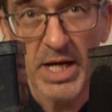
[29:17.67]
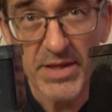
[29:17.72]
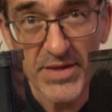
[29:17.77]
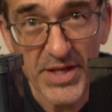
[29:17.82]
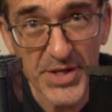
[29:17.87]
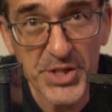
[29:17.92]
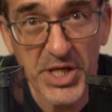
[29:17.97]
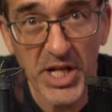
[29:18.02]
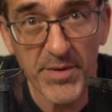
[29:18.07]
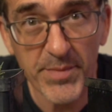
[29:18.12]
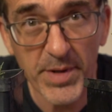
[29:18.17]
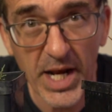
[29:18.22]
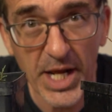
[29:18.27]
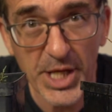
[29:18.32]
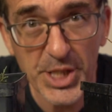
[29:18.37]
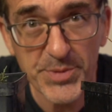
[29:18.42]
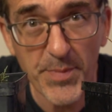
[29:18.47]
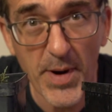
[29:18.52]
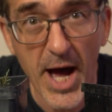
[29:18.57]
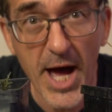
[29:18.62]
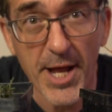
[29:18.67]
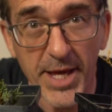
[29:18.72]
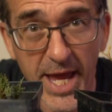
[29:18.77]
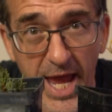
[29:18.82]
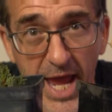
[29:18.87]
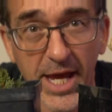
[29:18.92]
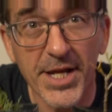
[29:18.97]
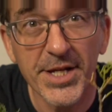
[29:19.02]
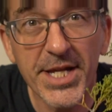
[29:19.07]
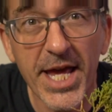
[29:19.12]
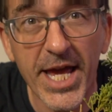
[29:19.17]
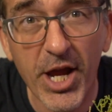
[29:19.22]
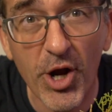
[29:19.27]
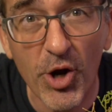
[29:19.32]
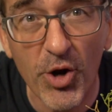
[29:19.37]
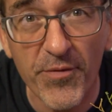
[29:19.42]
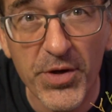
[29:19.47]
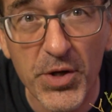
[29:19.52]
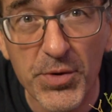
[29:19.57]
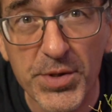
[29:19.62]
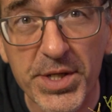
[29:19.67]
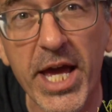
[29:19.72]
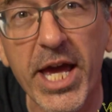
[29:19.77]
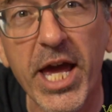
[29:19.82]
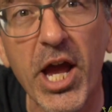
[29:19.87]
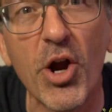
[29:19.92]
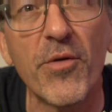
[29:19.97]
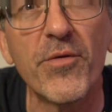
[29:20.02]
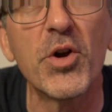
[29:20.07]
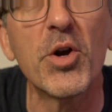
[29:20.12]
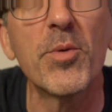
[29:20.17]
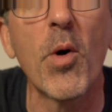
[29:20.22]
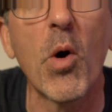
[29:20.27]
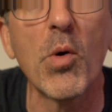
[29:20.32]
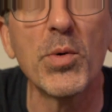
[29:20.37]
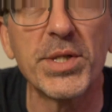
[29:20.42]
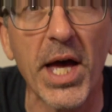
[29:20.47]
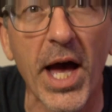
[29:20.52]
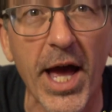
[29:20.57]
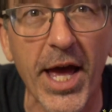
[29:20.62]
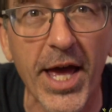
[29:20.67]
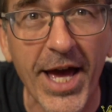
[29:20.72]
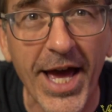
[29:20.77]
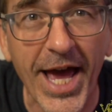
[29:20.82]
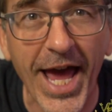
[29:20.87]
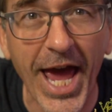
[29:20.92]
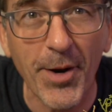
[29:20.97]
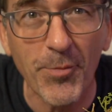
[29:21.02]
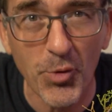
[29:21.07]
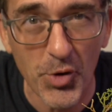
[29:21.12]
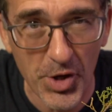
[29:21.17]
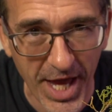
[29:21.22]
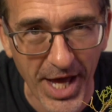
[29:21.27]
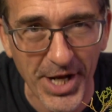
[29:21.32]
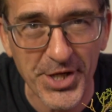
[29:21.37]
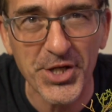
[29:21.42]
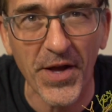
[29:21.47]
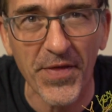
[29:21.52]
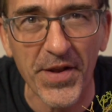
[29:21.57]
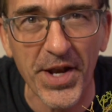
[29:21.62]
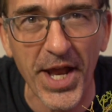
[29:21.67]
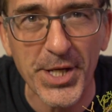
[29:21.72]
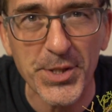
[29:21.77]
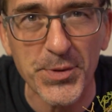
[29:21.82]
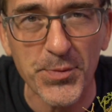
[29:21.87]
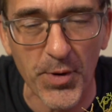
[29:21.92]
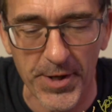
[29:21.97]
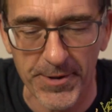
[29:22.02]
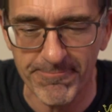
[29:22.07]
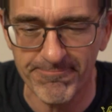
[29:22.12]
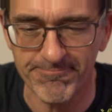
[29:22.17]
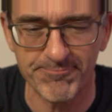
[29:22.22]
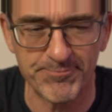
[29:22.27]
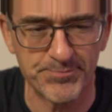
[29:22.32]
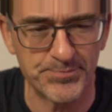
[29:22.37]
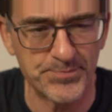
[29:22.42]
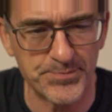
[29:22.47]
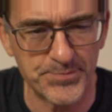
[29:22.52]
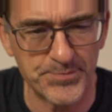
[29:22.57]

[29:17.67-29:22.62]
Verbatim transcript: Let's get him in a nice spot. Hey, take care of you, take care of your bonsai, and we'll catch you on the next one.